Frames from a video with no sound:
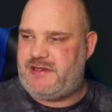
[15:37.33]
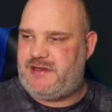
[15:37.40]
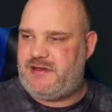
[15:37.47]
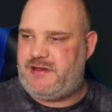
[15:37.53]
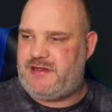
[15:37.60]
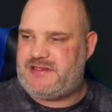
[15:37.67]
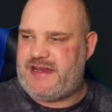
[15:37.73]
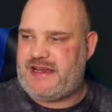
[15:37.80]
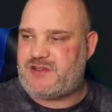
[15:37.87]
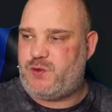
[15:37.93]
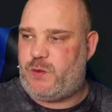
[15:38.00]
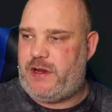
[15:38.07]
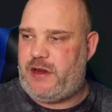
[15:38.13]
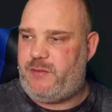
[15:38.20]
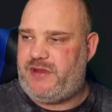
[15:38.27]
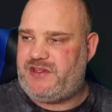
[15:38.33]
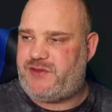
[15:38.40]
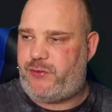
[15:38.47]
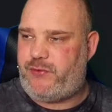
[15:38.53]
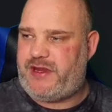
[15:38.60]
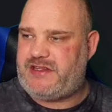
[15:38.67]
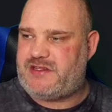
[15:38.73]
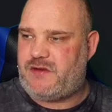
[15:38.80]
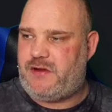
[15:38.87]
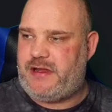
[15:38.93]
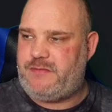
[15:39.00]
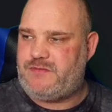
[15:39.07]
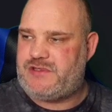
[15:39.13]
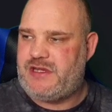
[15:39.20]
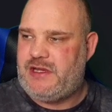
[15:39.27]
attacks all enemies 3
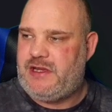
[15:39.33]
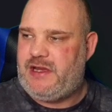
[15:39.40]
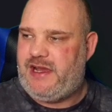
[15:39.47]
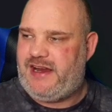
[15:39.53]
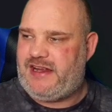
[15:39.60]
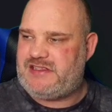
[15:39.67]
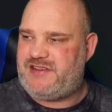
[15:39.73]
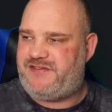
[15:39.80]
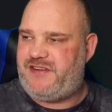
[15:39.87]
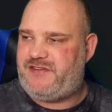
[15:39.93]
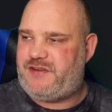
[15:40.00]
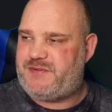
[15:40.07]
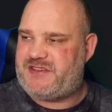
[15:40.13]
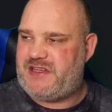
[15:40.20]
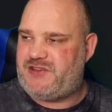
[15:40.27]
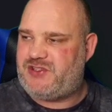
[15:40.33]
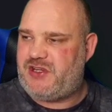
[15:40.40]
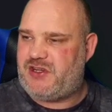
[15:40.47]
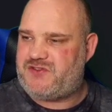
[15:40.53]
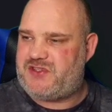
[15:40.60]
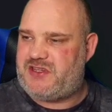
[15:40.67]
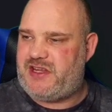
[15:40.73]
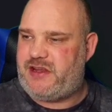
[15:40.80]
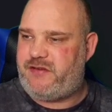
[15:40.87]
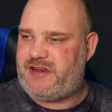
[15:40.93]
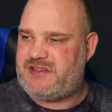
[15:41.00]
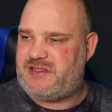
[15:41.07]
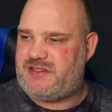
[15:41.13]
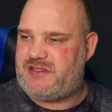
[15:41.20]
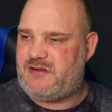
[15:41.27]
times and has a 50% chance to
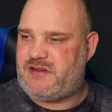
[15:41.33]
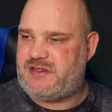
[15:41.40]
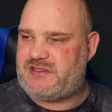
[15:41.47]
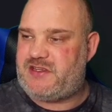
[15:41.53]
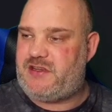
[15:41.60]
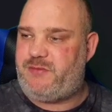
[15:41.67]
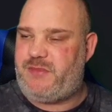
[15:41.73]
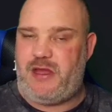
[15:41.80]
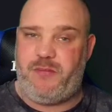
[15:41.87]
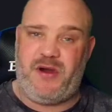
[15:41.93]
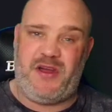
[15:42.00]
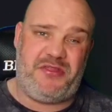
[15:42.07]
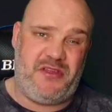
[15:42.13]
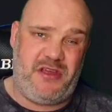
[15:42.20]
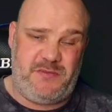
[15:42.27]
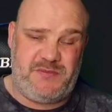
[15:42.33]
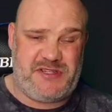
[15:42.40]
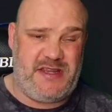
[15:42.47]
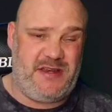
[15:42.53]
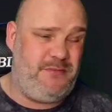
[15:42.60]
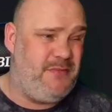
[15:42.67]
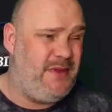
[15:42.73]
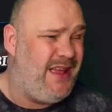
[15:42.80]
decrease the target's turn meter by 30%.